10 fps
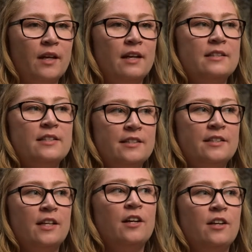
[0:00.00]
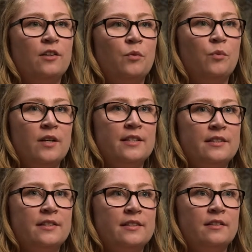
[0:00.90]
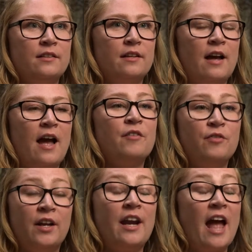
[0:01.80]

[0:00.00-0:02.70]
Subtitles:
It still was an